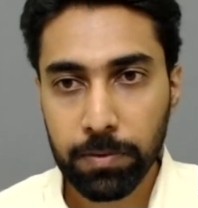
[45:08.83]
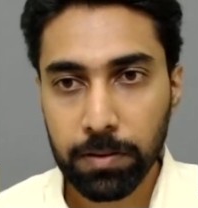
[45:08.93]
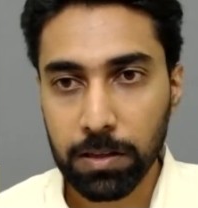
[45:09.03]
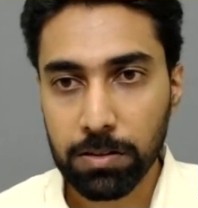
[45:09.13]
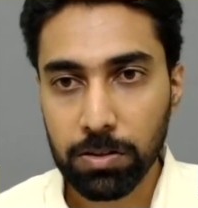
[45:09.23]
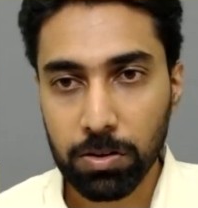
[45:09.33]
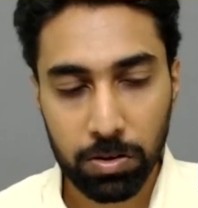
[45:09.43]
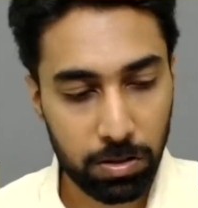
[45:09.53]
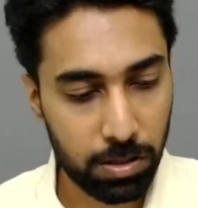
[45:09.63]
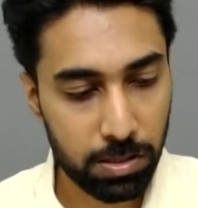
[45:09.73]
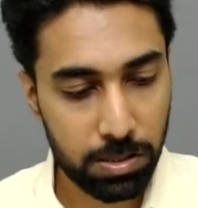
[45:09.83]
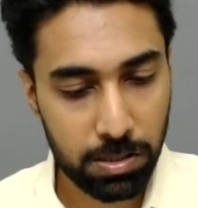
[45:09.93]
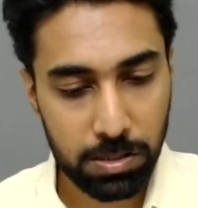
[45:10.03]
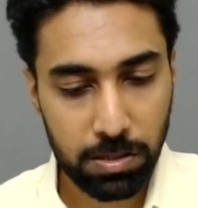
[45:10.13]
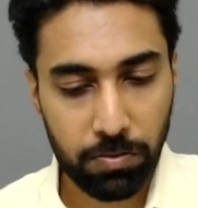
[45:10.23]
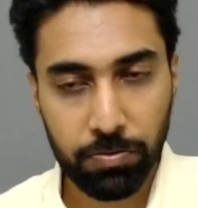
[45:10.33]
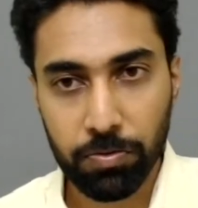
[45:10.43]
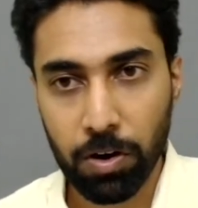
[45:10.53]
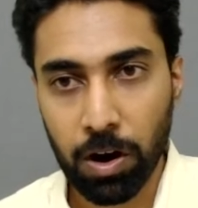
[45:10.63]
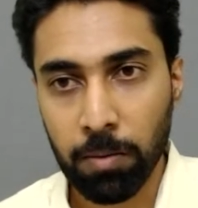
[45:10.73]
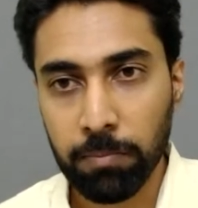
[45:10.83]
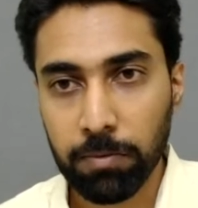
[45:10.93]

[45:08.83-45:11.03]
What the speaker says: Yes, so this is the form.